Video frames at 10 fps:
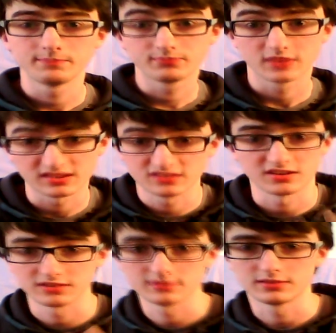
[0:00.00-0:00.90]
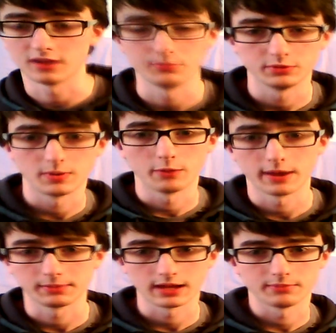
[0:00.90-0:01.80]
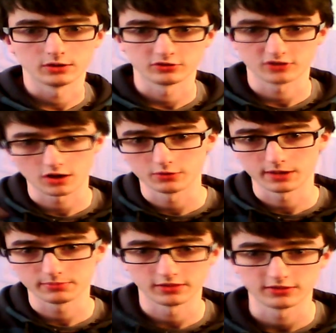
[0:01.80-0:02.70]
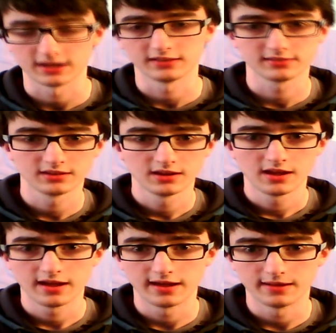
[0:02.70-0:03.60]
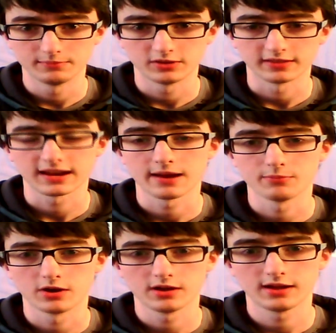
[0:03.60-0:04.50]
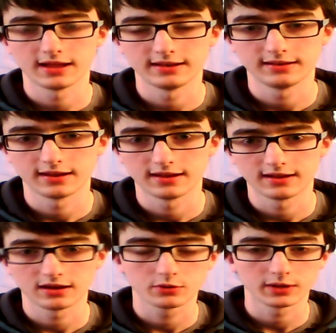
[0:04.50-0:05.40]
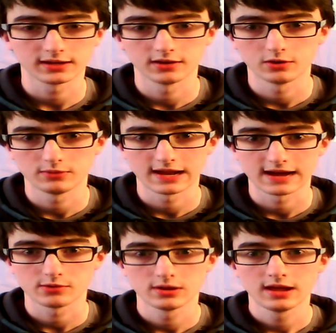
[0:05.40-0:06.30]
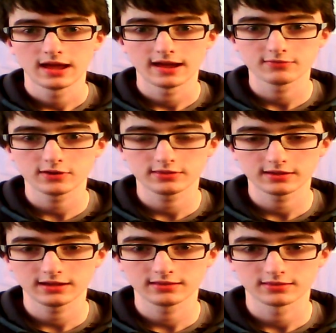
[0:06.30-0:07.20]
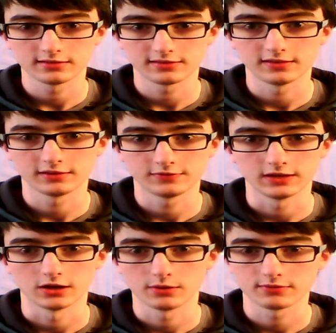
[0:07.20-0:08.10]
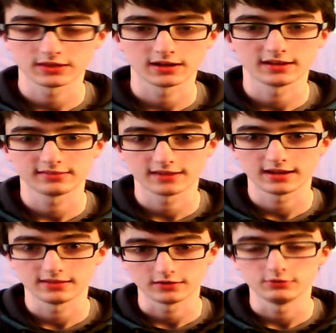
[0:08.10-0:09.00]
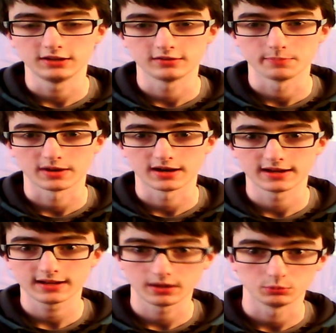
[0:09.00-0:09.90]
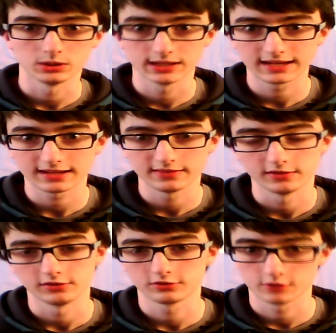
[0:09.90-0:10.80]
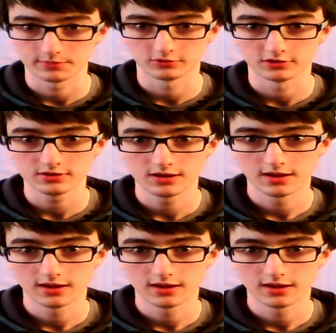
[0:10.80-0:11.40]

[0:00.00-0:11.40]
this is just done with my webcam. I'll just hold up the things to the camera, and a quick note now, everything that's in this video, everything I say that you need to buy, I will link in the description